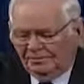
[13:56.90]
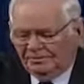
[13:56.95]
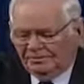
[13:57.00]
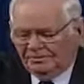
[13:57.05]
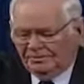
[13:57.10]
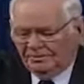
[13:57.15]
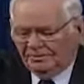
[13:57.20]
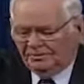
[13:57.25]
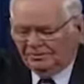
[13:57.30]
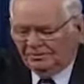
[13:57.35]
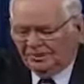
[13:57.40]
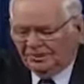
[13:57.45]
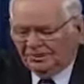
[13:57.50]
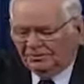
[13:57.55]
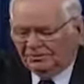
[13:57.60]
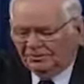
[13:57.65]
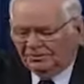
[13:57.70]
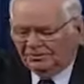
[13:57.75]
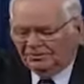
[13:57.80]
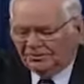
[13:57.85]
Verse
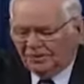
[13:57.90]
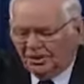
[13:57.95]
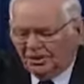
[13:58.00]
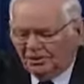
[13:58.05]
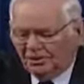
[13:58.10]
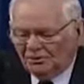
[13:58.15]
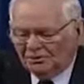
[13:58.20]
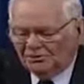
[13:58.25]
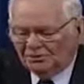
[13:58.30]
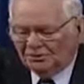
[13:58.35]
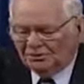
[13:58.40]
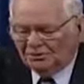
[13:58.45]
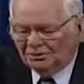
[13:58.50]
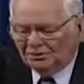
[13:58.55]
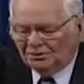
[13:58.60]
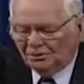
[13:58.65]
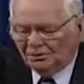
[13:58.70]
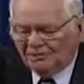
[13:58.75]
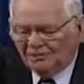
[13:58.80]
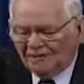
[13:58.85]
13 The sorrows of
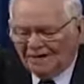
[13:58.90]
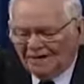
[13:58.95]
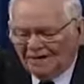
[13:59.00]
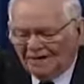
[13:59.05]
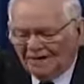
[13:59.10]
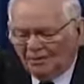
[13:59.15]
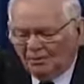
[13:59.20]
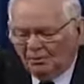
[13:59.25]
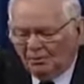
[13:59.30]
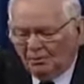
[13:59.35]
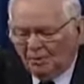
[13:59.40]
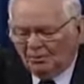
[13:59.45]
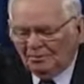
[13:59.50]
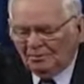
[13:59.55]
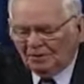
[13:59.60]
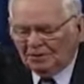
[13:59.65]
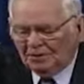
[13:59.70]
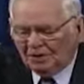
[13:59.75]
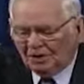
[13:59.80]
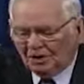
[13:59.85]
a travailing
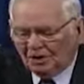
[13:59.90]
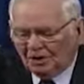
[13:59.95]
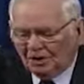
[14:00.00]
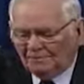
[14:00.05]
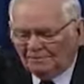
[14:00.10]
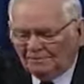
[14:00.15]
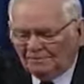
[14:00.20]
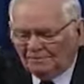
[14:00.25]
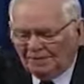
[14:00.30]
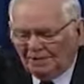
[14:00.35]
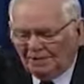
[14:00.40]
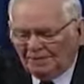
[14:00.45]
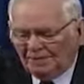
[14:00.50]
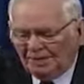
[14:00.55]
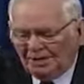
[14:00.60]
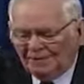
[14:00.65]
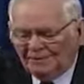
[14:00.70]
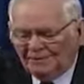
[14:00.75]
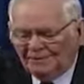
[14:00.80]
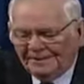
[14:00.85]
woman shall come
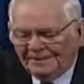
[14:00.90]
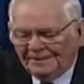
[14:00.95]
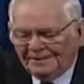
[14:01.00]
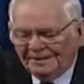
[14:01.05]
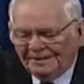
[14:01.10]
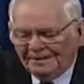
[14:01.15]
upon him.